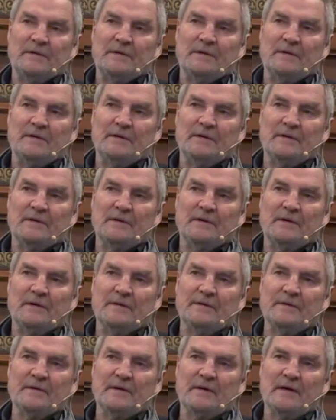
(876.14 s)

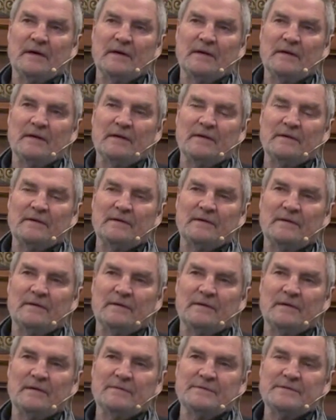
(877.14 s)
And the color.
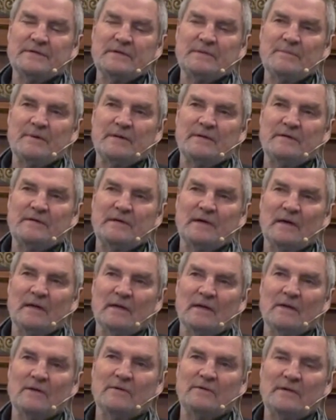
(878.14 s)
I was thinking about
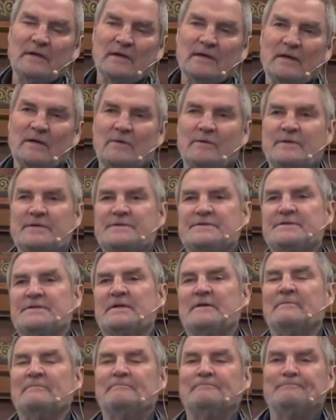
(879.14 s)
yellow. Yellow is
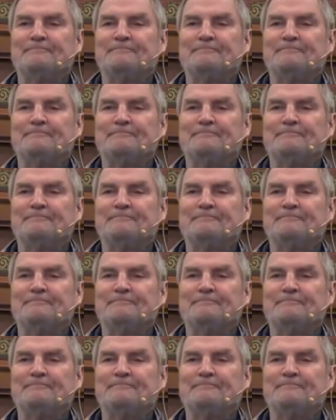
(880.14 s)
one